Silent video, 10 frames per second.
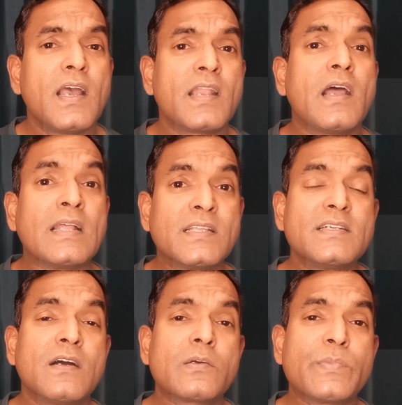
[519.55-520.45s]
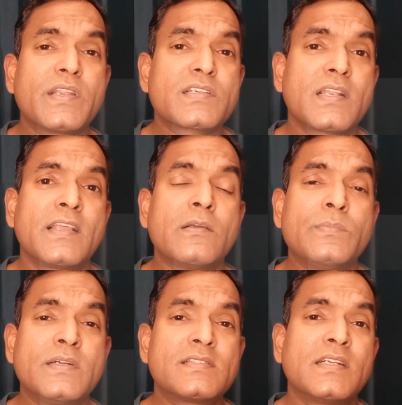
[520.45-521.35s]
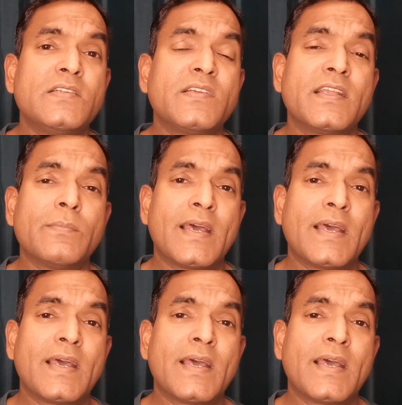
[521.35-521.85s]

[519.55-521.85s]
and other documentation like a birth certificate,